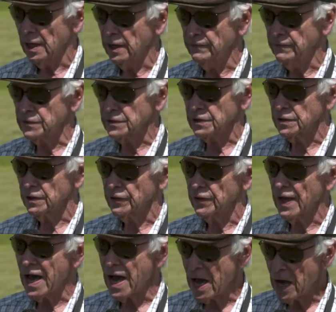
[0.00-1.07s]
I visited
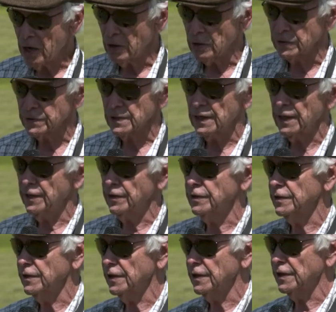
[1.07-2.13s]
the Howells, Len
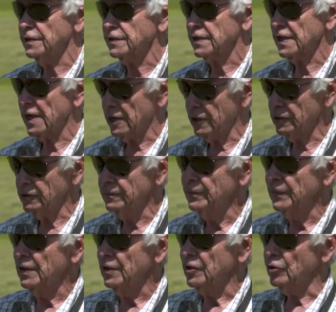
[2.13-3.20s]
and Denise Howell,
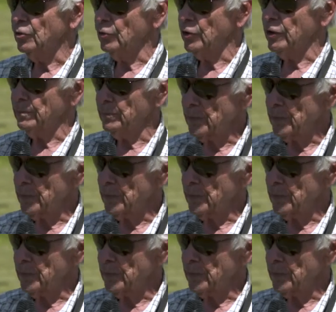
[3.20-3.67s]
who were